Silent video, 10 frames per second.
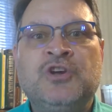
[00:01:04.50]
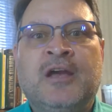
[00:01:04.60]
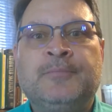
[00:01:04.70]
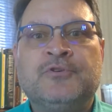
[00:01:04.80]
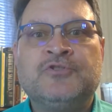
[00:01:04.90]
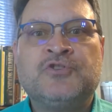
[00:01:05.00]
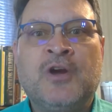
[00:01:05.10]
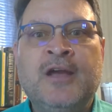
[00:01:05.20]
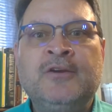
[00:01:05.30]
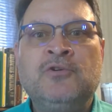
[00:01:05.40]
chapters
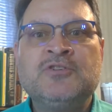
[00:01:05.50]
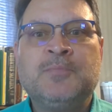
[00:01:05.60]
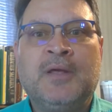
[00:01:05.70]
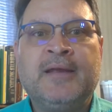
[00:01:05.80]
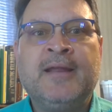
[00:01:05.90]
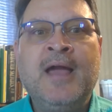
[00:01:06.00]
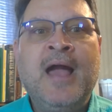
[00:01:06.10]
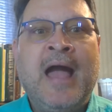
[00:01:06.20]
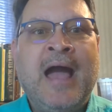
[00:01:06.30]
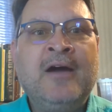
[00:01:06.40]
trying to explain
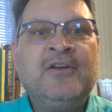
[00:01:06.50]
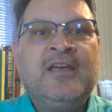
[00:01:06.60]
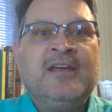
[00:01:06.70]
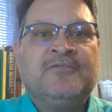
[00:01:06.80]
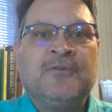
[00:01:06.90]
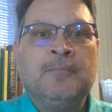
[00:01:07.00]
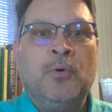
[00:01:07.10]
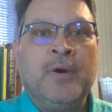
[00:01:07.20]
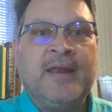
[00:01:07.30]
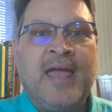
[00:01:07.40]
how to get from
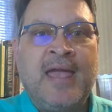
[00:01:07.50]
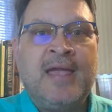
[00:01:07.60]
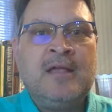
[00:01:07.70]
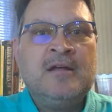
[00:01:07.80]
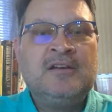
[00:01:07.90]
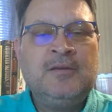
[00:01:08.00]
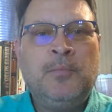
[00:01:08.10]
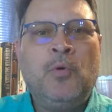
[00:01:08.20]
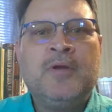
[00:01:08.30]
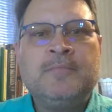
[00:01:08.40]
point A to
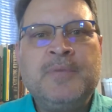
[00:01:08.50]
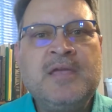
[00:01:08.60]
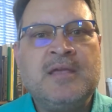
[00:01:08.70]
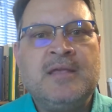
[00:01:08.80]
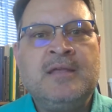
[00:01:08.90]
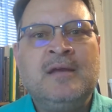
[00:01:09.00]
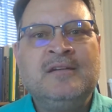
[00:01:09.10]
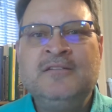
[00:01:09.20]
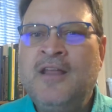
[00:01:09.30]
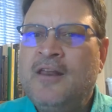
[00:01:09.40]
point B,
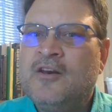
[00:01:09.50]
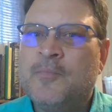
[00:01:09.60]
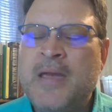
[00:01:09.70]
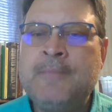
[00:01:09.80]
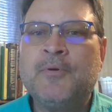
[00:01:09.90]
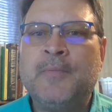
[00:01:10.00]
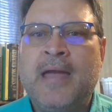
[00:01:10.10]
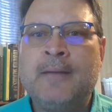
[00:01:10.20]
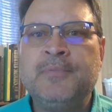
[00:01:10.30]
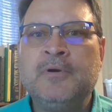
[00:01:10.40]
not on a paper
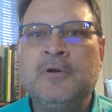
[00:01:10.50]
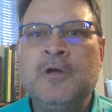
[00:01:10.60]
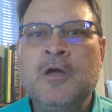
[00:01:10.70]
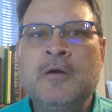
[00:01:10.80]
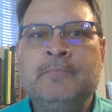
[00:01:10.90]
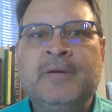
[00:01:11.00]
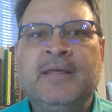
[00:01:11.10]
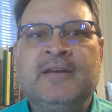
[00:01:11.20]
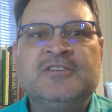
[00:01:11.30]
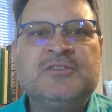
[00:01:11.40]
map, but
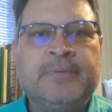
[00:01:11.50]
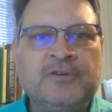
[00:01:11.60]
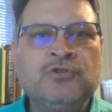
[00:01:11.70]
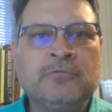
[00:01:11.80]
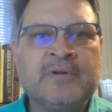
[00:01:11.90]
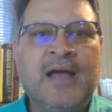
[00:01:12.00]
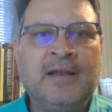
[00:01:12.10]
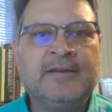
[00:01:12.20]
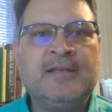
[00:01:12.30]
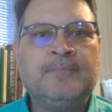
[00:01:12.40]
in a spiritual
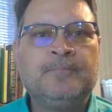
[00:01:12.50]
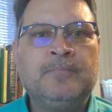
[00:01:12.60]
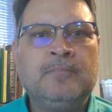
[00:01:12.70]
reality.